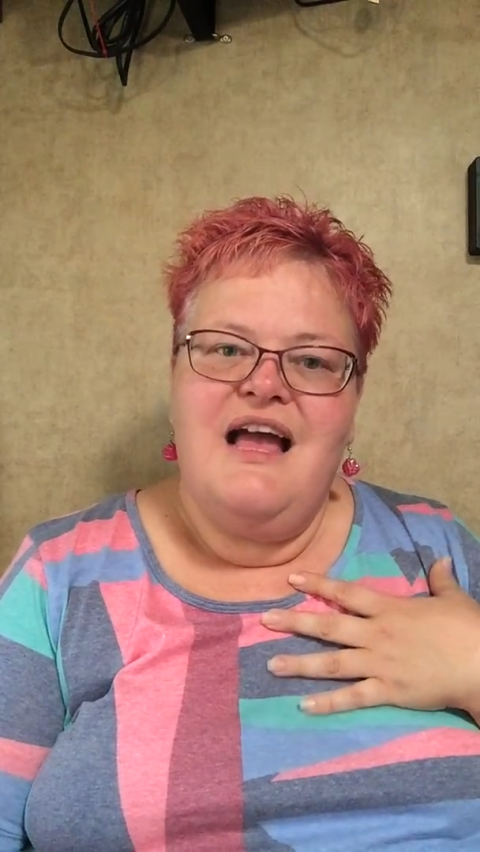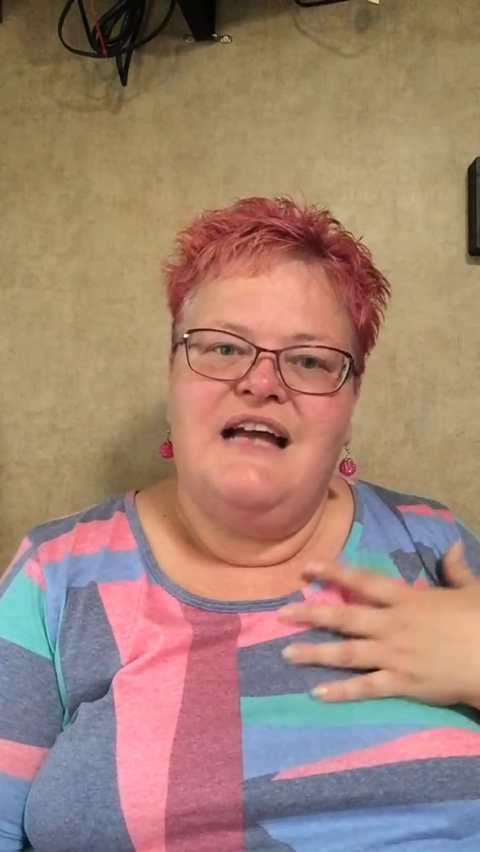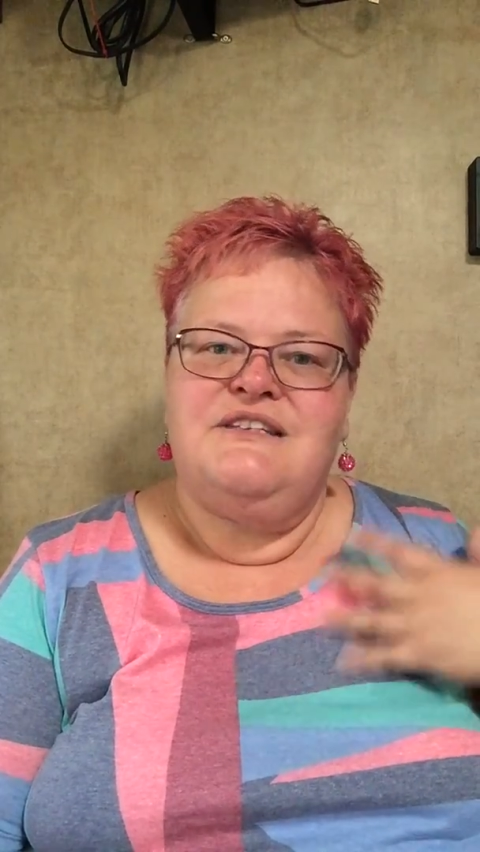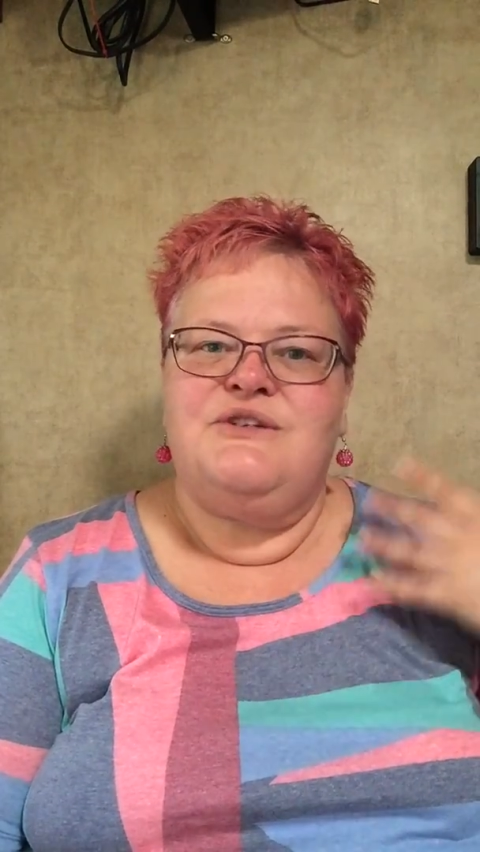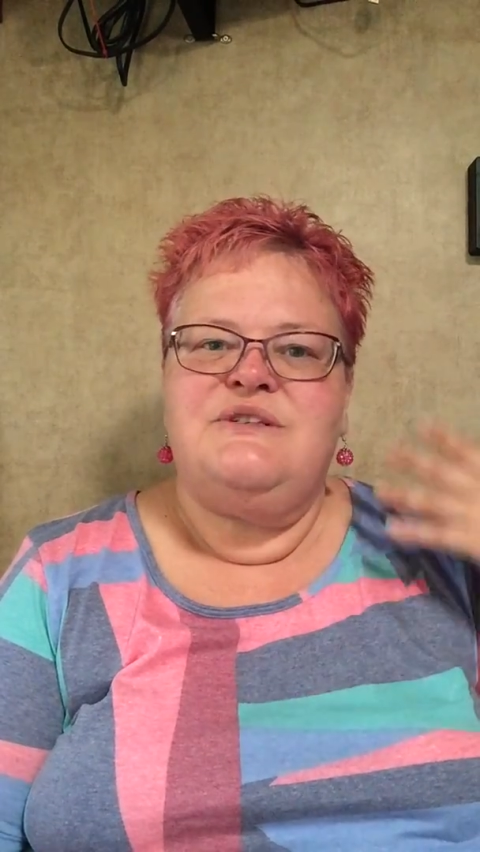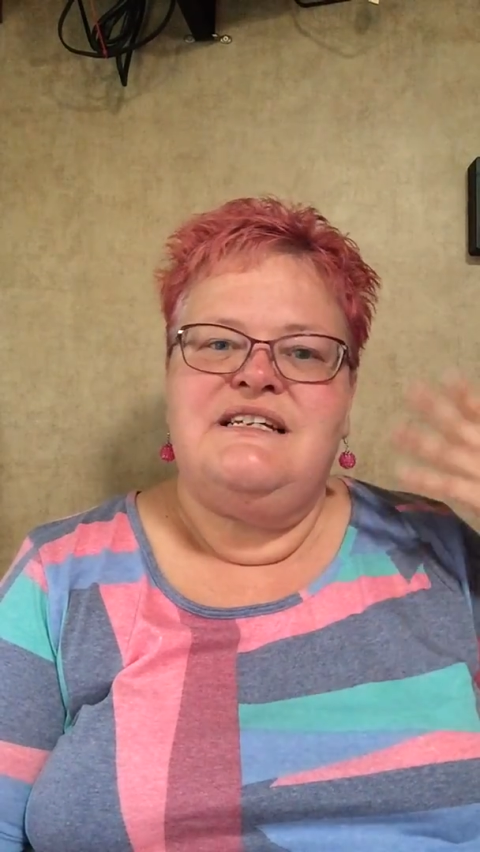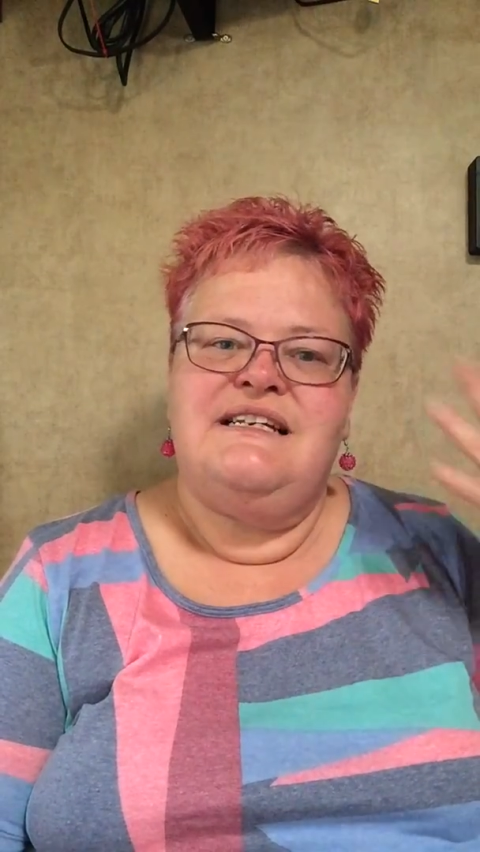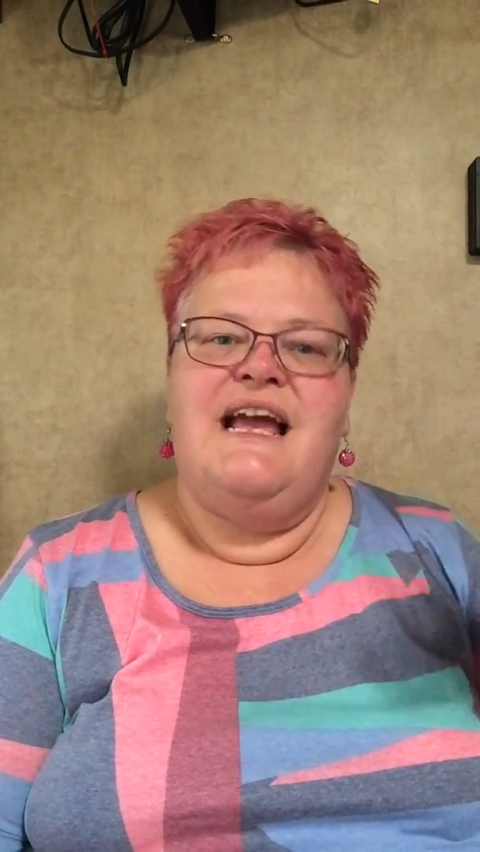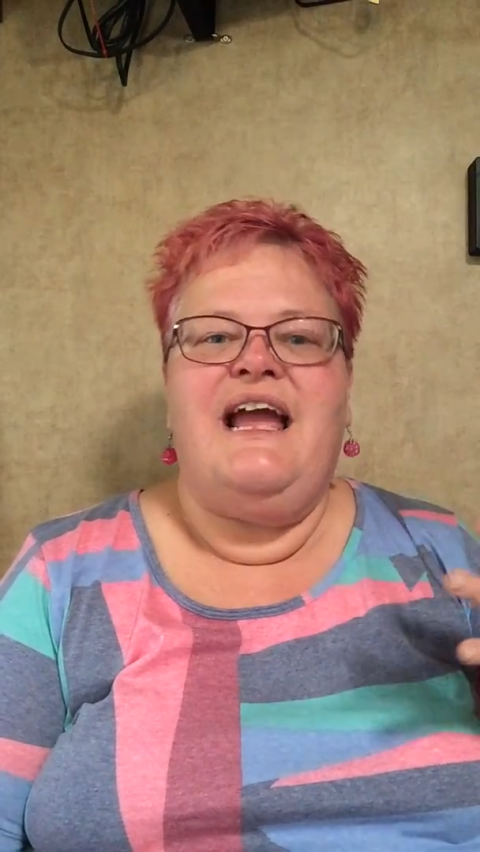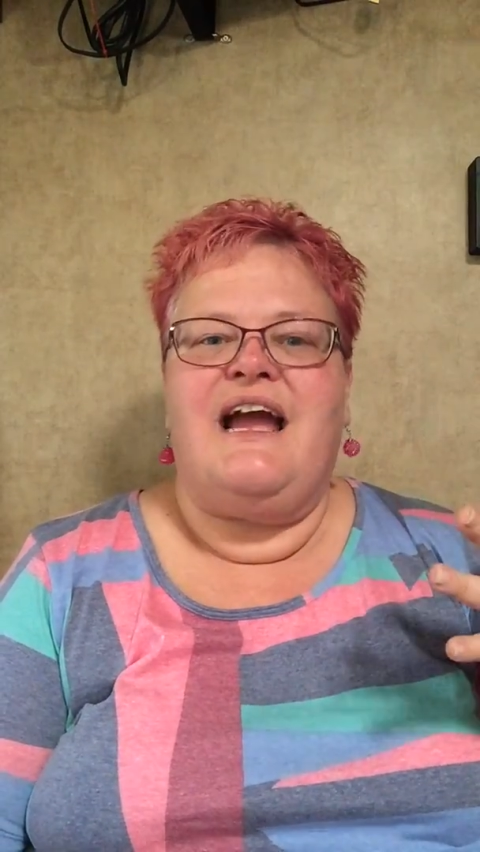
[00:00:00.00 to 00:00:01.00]
And so
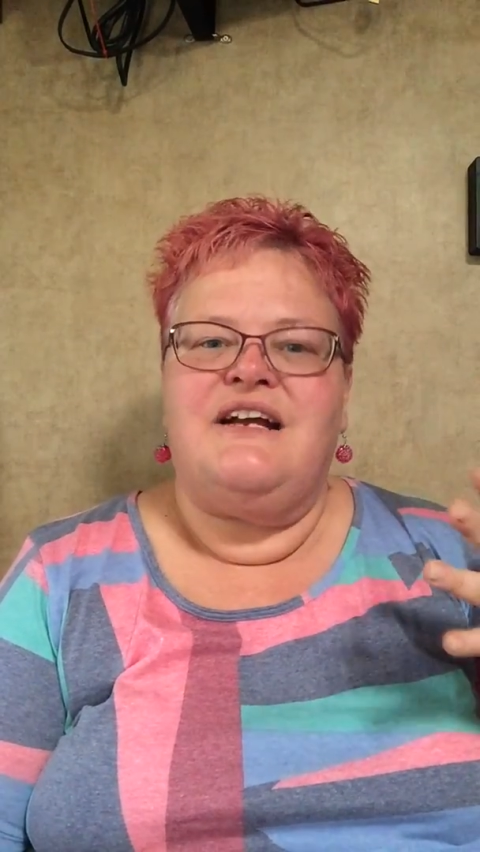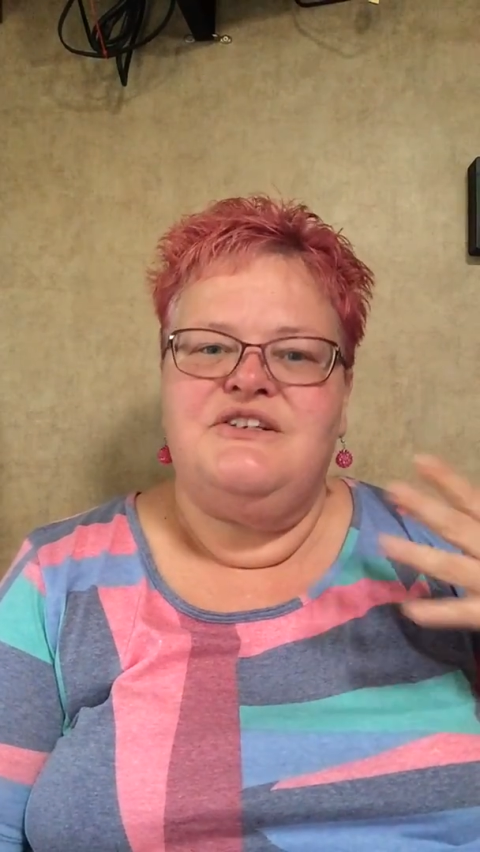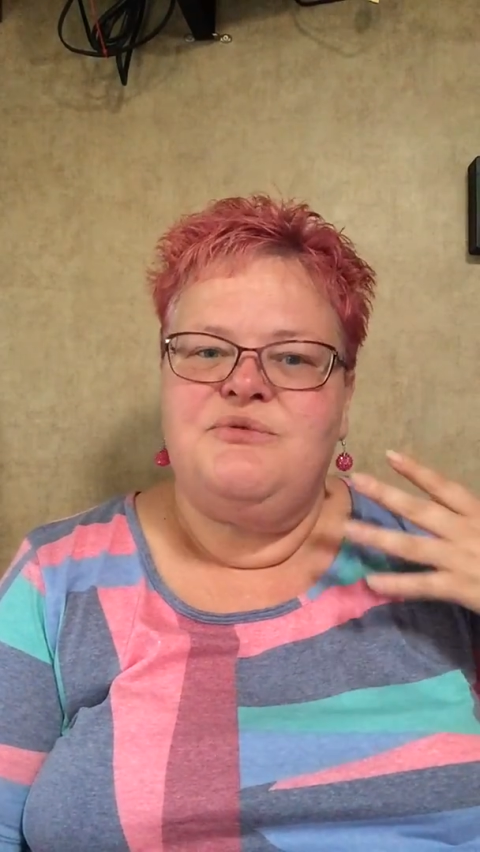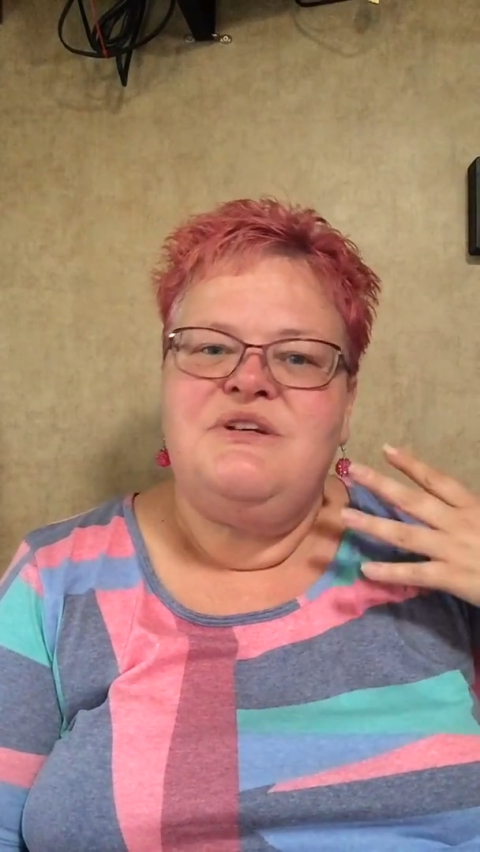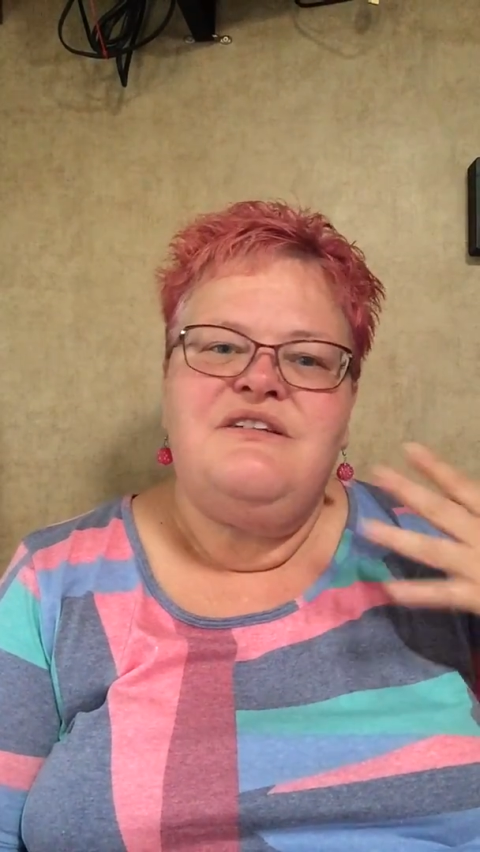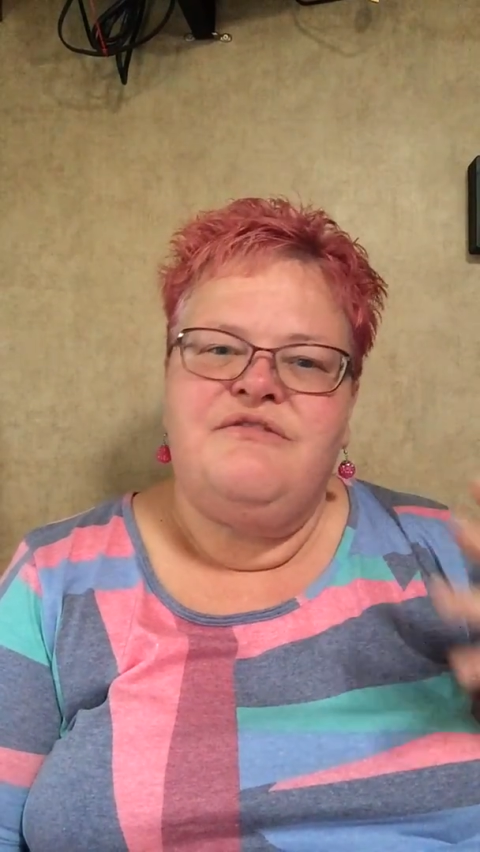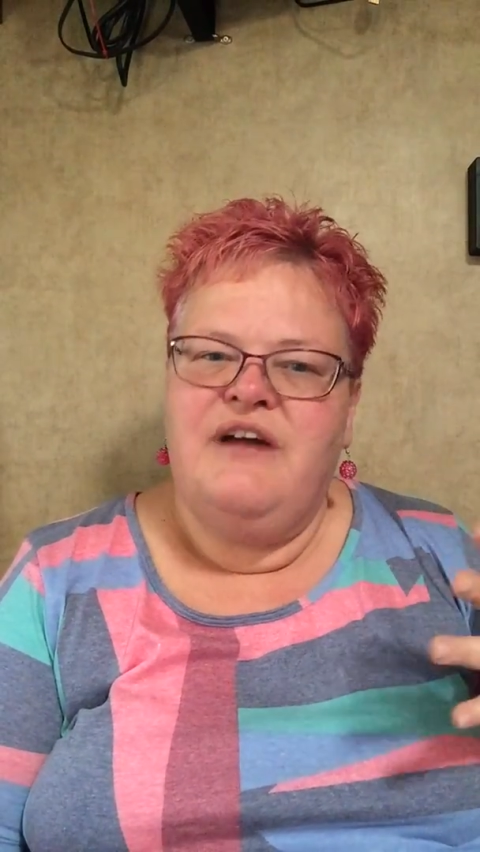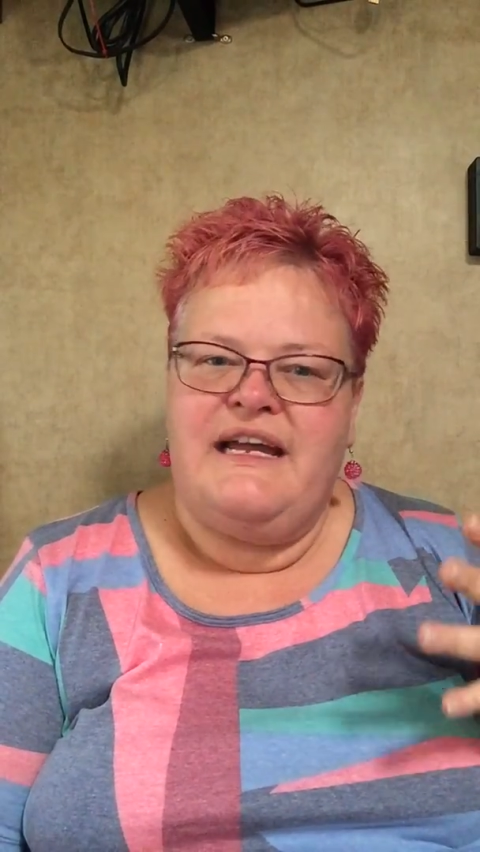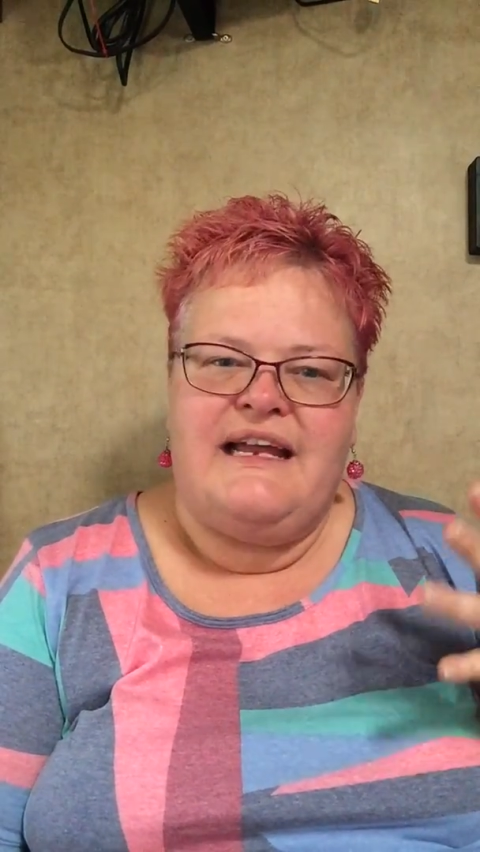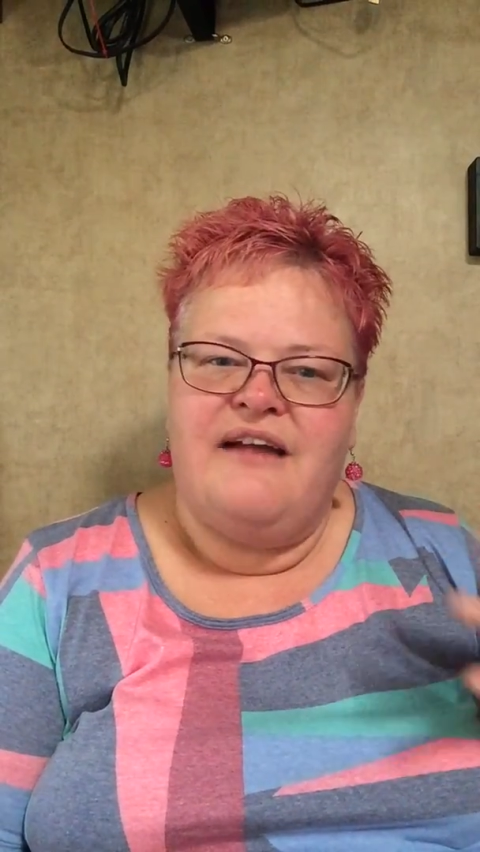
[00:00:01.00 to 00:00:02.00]
today, I just want to invite